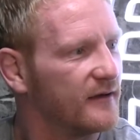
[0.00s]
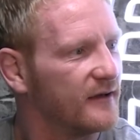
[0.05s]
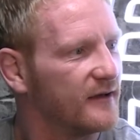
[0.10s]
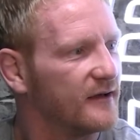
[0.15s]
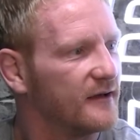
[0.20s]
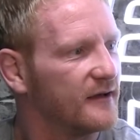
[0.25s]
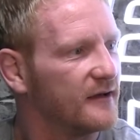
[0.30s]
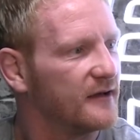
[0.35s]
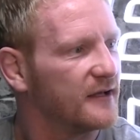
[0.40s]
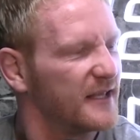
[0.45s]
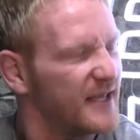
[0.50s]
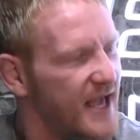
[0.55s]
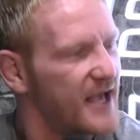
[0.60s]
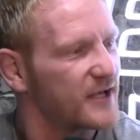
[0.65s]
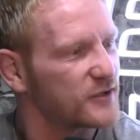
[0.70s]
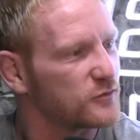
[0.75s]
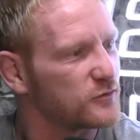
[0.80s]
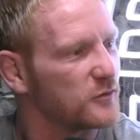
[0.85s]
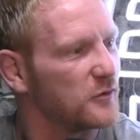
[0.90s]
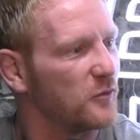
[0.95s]

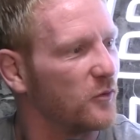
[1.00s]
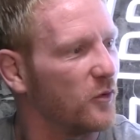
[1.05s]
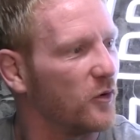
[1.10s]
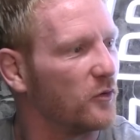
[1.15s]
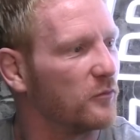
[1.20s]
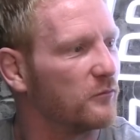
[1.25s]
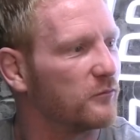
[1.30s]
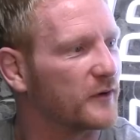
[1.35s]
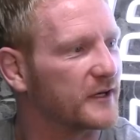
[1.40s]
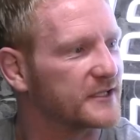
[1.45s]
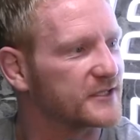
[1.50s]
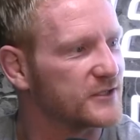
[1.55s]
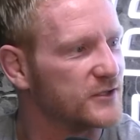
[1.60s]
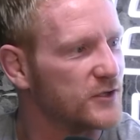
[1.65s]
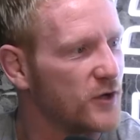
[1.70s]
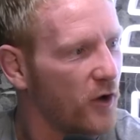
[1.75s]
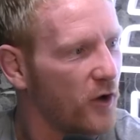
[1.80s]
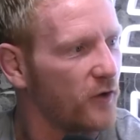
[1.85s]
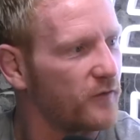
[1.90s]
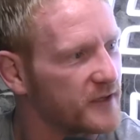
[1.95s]
yes, we won, but it's
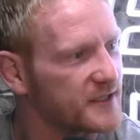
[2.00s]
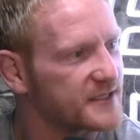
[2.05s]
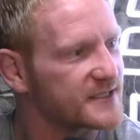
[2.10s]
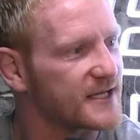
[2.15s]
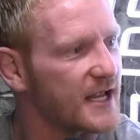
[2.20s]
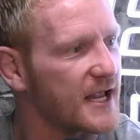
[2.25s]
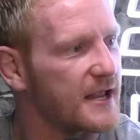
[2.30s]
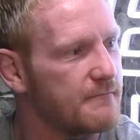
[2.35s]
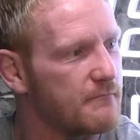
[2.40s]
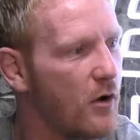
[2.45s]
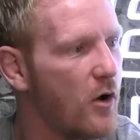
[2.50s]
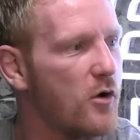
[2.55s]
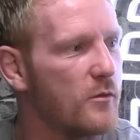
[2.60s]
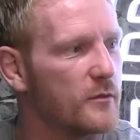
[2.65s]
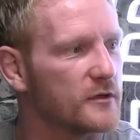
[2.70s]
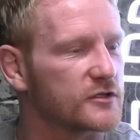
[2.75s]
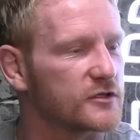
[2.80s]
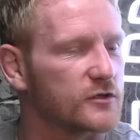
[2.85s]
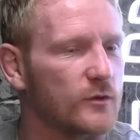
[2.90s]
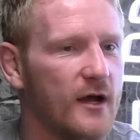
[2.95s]
not the same
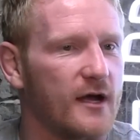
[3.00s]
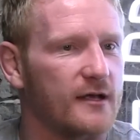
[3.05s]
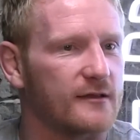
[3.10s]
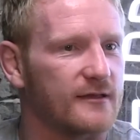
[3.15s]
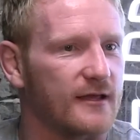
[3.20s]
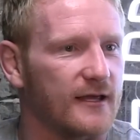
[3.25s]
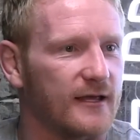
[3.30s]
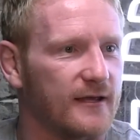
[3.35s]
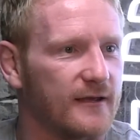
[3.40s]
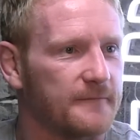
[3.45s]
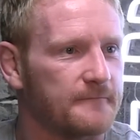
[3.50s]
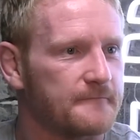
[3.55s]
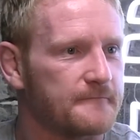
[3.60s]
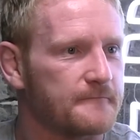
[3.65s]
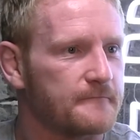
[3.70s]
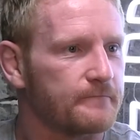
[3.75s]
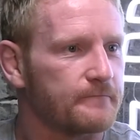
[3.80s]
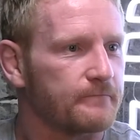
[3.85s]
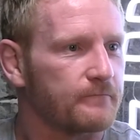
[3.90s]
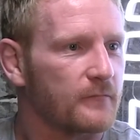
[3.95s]
moment. So I think.
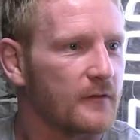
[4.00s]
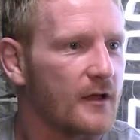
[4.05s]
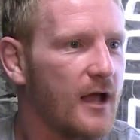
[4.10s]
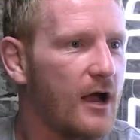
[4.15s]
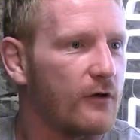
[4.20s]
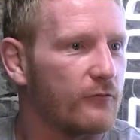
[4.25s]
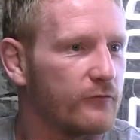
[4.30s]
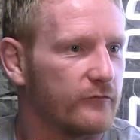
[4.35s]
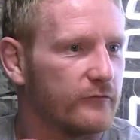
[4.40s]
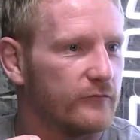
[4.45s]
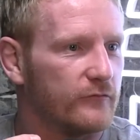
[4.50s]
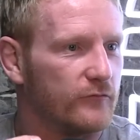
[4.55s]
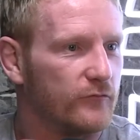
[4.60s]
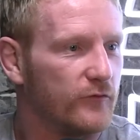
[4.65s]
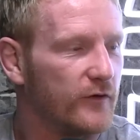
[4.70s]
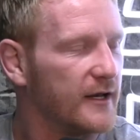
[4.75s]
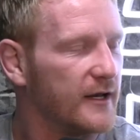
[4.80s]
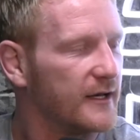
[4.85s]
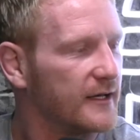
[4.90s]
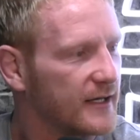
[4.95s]
I
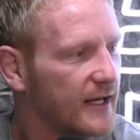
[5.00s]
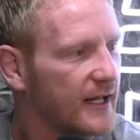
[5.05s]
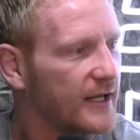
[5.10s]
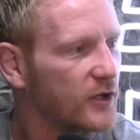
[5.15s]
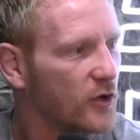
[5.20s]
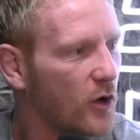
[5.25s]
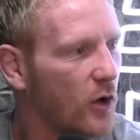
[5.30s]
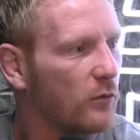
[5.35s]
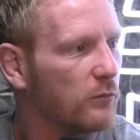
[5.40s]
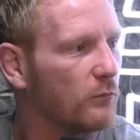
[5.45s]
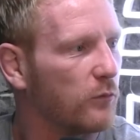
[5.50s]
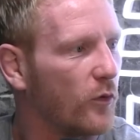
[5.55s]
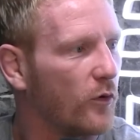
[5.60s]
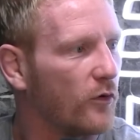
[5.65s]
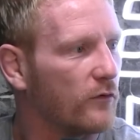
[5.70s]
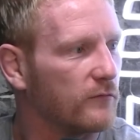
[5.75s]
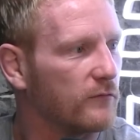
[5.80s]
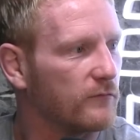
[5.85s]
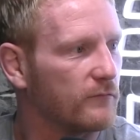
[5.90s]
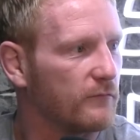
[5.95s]
really like Golden
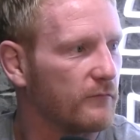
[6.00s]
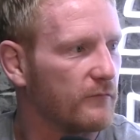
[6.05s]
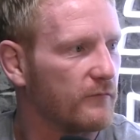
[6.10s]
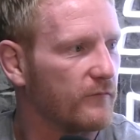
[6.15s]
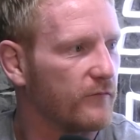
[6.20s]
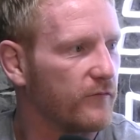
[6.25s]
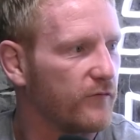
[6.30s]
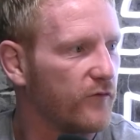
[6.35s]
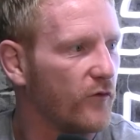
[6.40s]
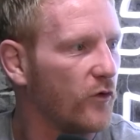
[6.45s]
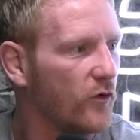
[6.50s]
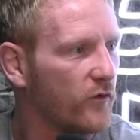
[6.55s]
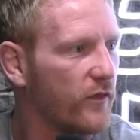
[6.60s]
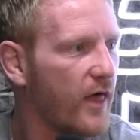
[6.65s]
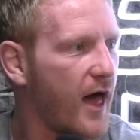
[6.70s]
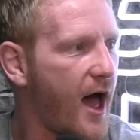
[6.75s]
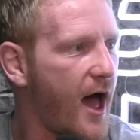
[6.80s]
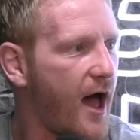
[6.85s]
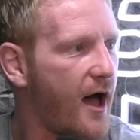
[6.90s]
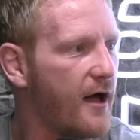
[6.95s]
Point for
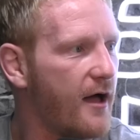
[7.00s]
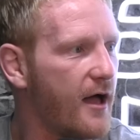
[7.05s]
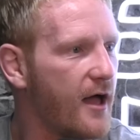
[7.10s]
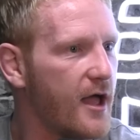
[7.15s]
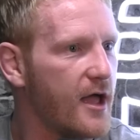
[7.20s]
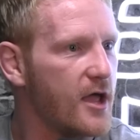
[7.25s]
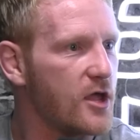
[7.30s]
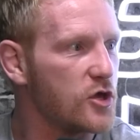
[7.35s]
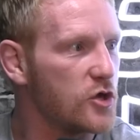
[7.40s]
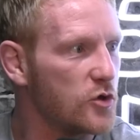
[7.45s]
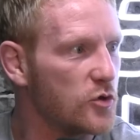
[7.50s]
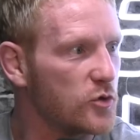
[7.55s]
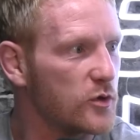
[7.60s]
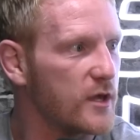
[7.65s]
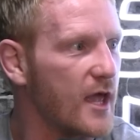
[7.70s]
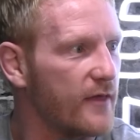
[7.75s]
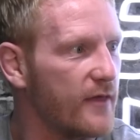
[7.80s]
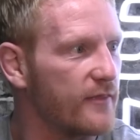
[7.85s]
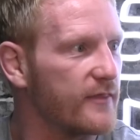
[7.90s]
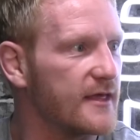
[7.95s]
that. You
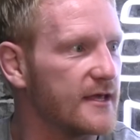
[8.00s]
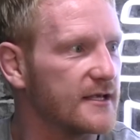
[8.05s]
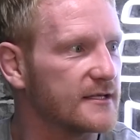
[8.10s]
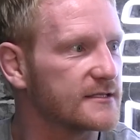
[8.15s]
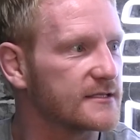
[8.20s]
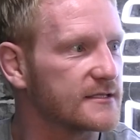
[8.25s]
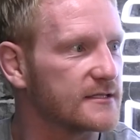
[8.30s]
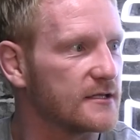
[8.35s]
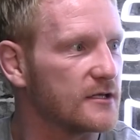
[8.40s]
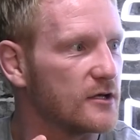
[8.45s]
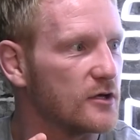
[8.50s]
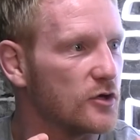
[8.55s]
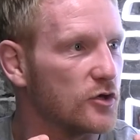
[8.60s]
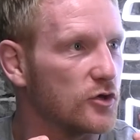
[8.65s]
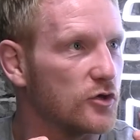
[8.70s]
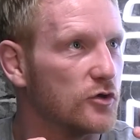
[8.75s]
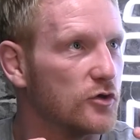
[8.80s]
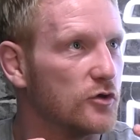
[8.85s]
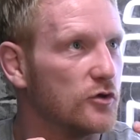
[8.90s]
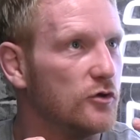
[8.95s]
get this
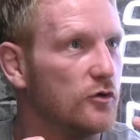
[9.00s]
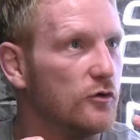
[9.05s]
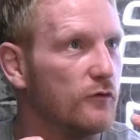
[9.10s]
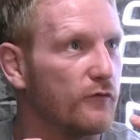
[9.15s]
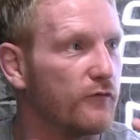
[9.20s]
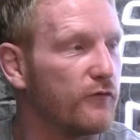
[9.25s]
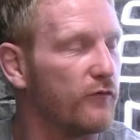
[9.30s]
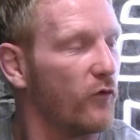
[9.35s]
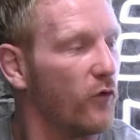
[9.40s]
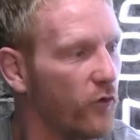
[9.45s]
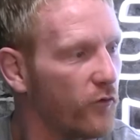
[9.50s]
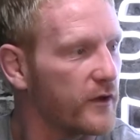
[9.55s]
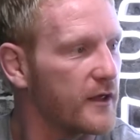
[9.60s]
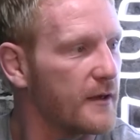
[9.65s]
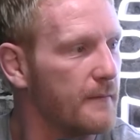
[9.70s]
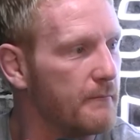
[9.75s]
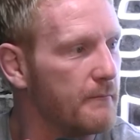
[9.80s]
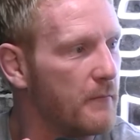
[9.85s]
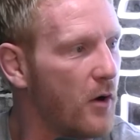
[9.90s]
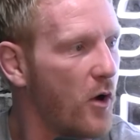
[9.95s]

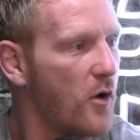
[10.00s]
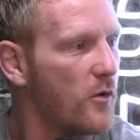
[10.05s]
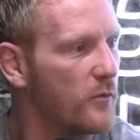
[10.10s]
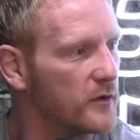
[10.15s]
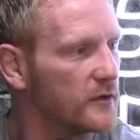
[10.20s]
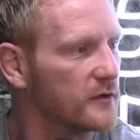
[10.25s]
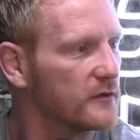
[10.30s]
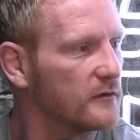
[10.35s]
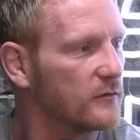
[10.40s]
euphoria moment.